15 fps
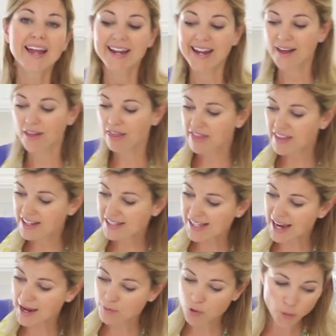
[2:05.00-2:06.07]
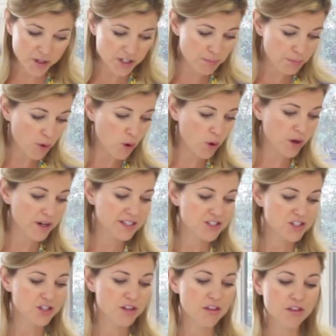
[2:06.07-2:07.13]
Now this I'm going to pour
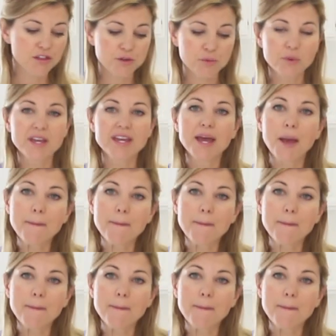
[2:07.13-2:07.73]
into 3